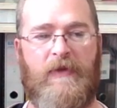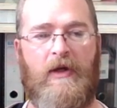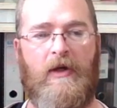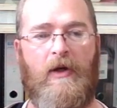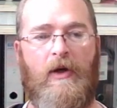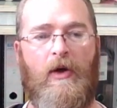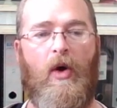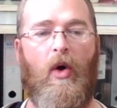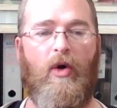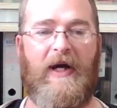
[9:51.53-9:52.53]
All
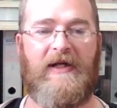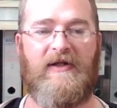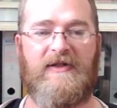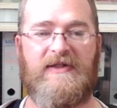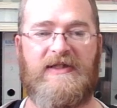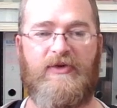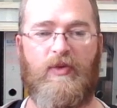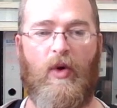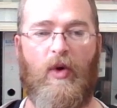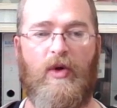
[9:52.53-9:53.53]
battle set rewards
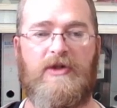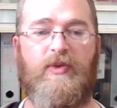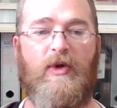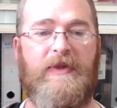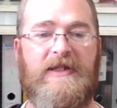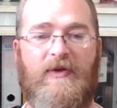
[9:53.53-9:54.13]
will be sent when